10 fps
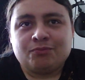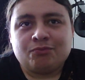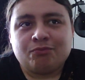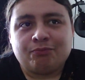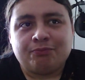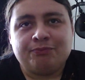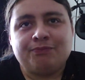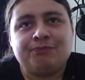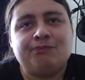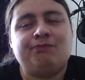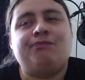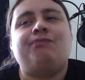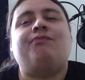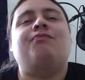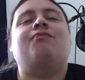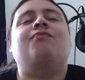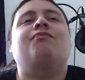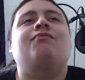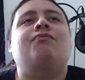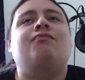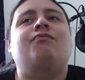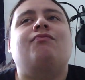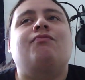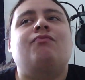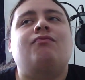(silence)